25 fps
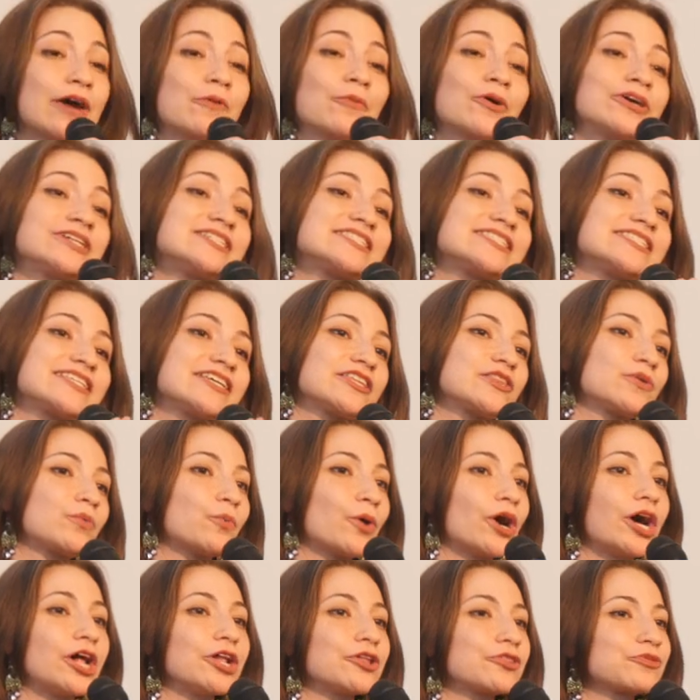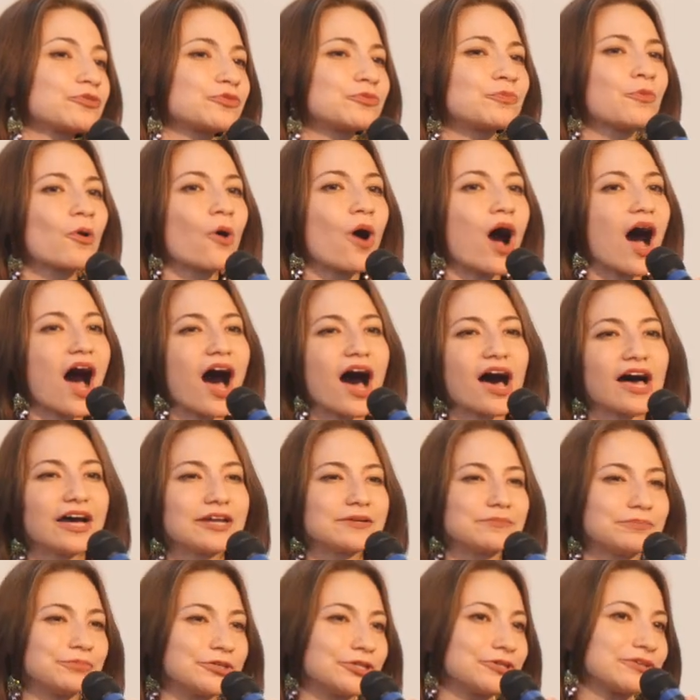I want to see the world through more art,
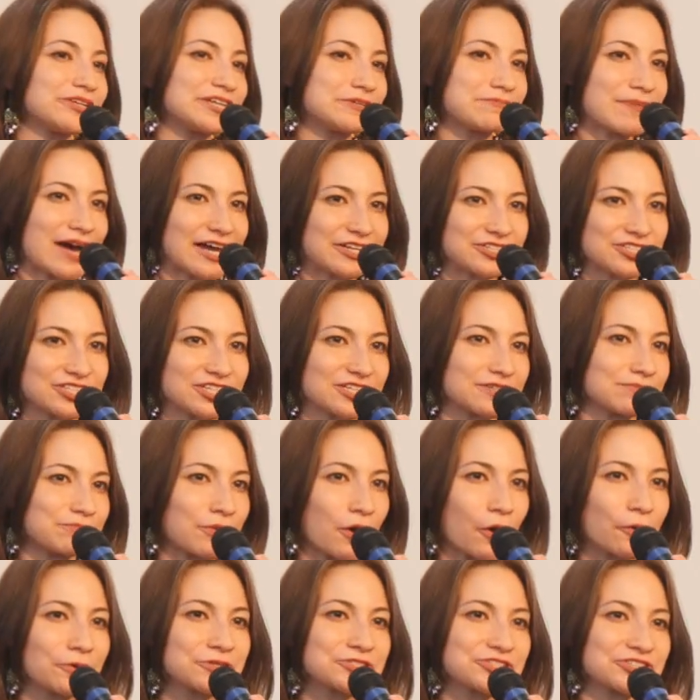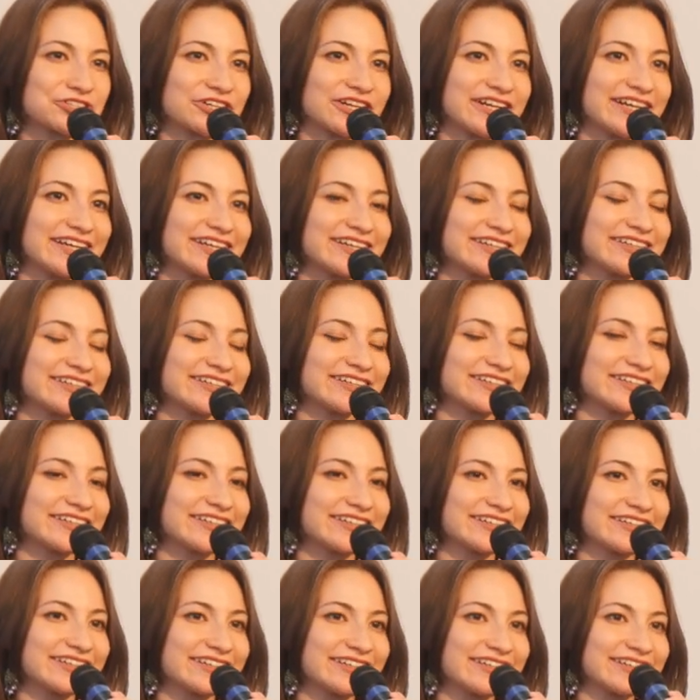beauty, magic, and poetry.
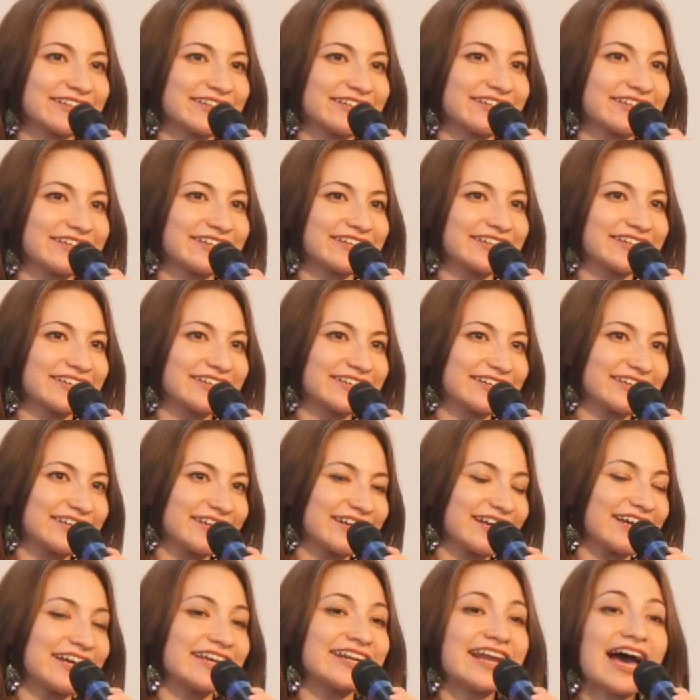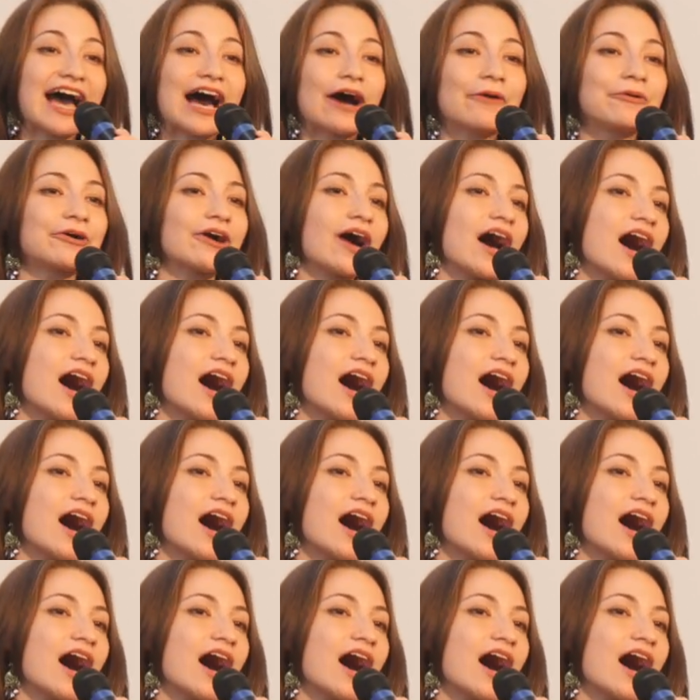An hour